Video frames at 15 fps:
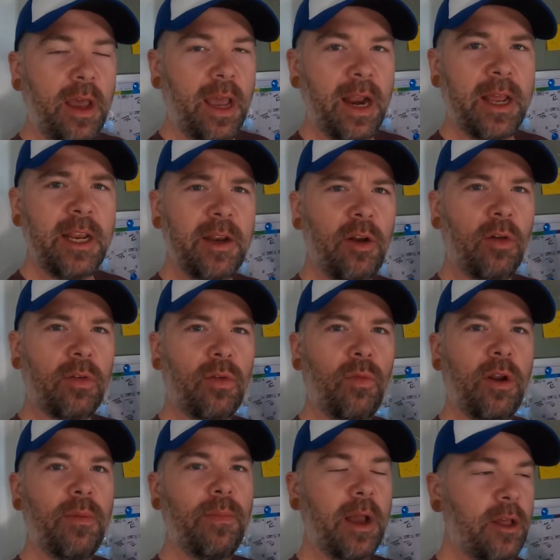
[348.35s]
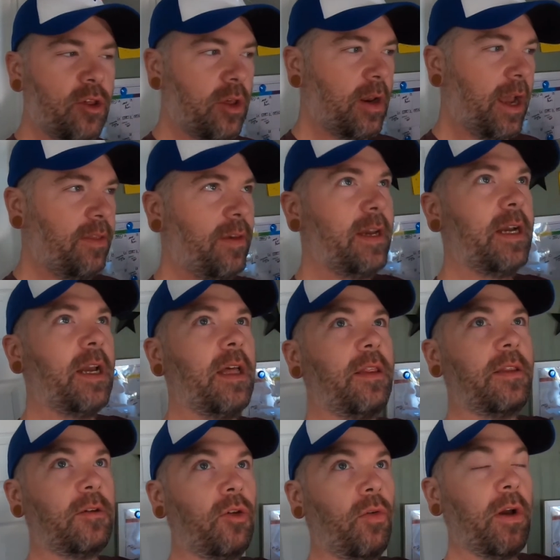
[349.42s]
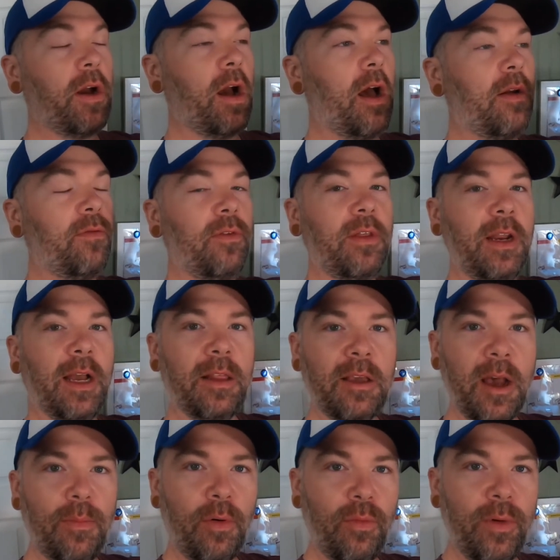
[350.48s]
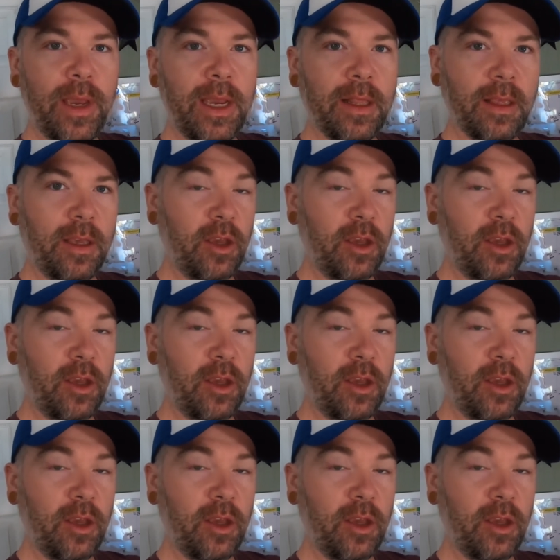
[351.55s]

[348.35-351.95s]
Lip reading: And I did also want to mention, I think going on for the next couple weeks,